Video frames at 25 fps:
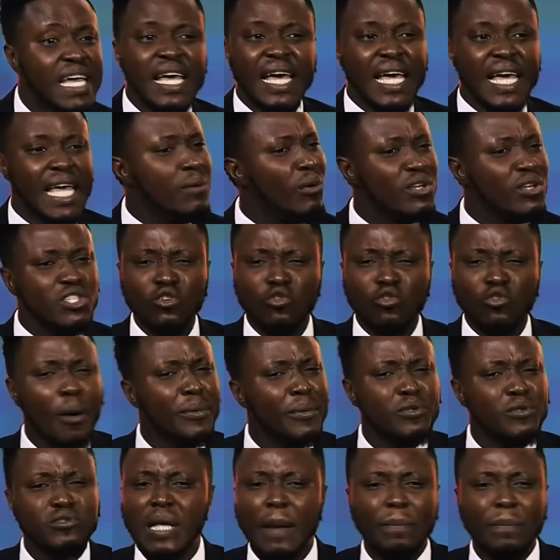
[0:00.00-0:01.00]
He wasn't coming
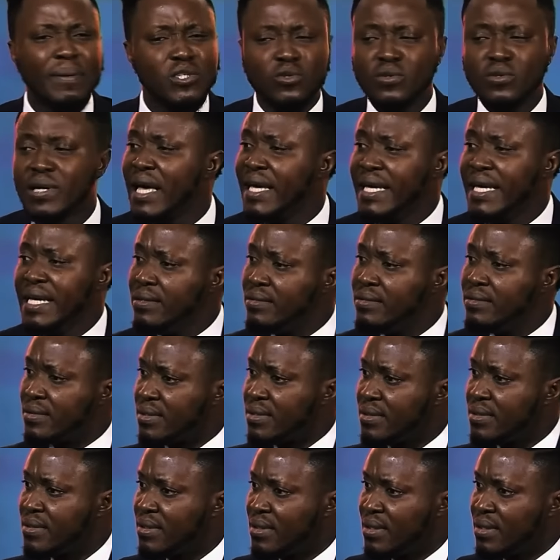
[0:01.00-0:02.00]
to that place to get healed.
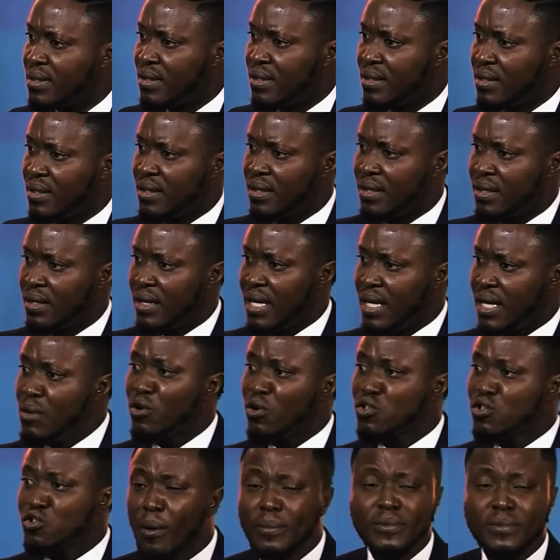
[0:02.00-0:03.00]
He
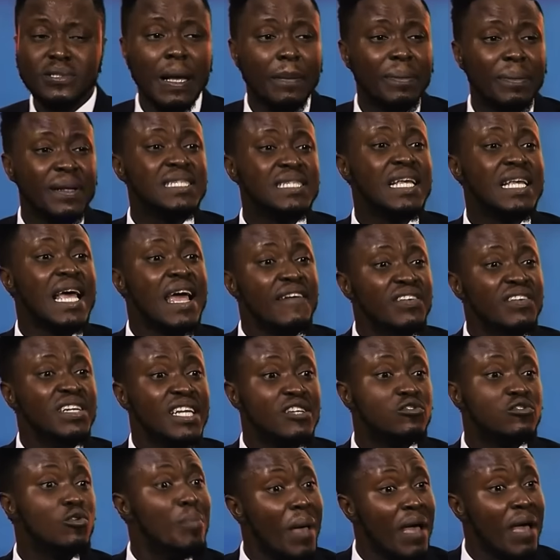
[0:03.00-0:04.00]
was coming to that place every day
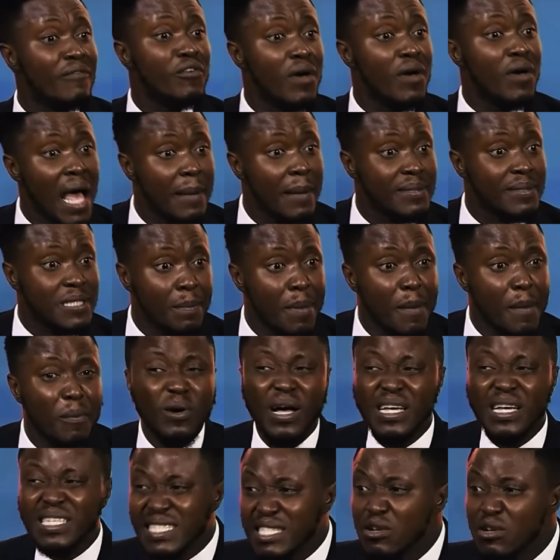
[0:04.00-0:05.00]
to beg for alms. And people
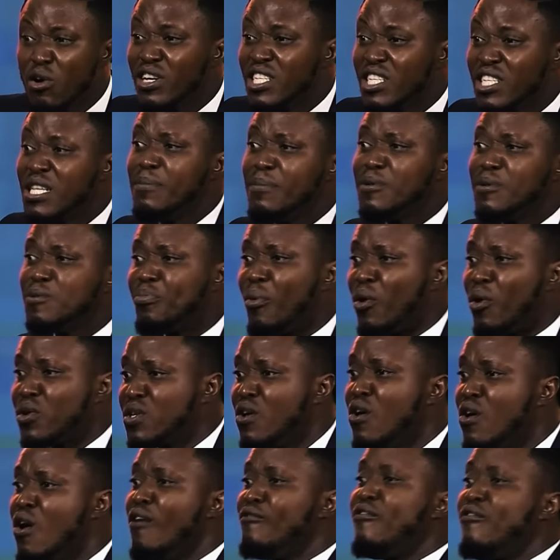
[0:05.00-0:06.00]
can stay on the same spot
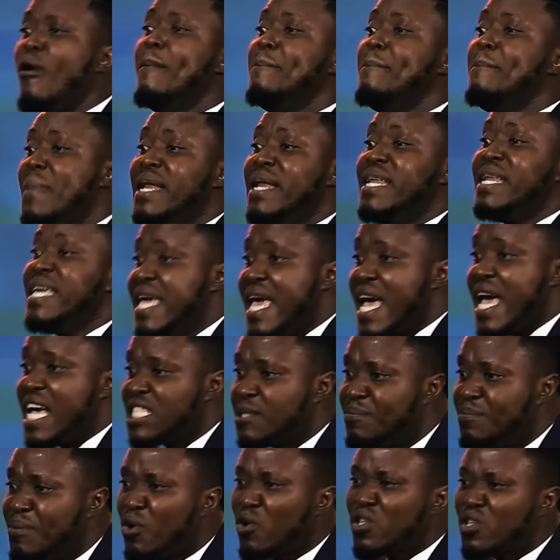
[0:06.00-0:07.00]
for many years
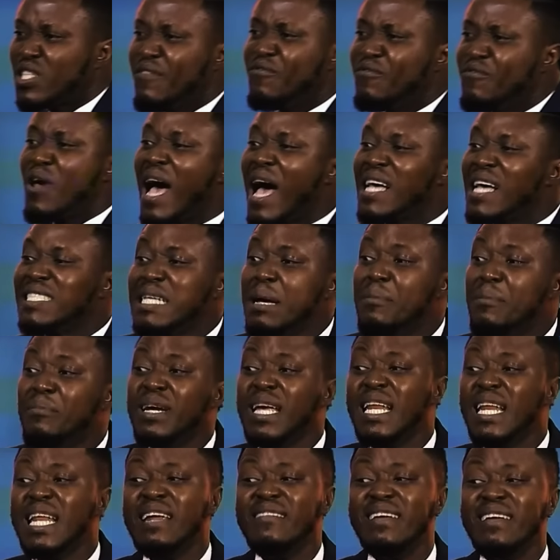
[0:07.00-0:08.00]
because if you ask them
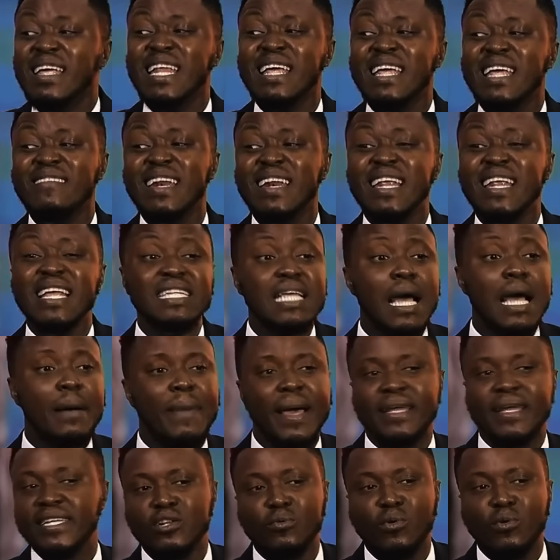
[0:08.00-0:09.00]
really, really, really in their
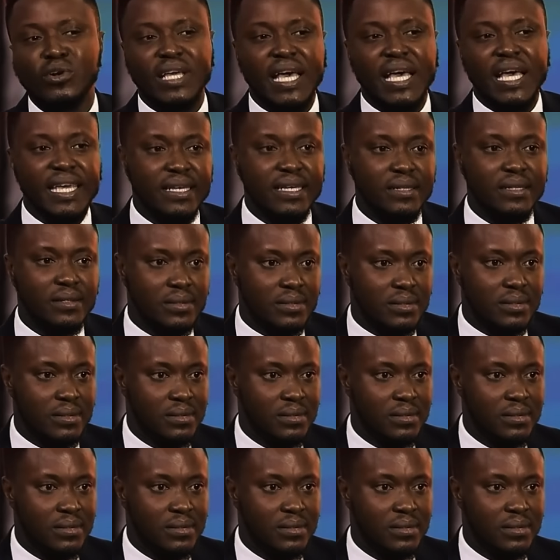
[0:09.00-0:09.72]
mind, they don't want to get healed.